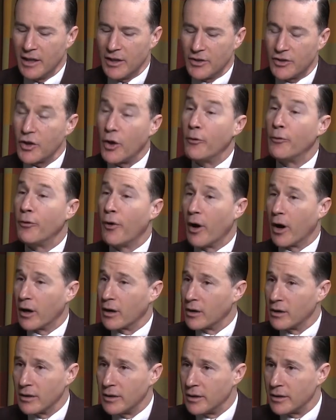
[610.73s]
so
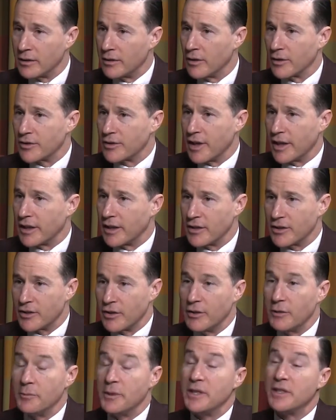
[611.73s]
far it looks like it's
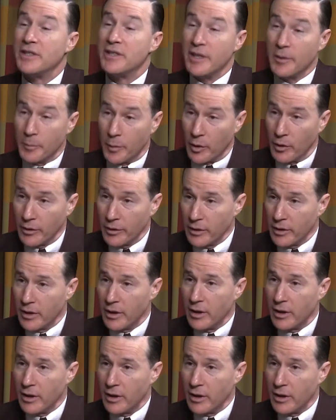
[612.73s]
going to be simple.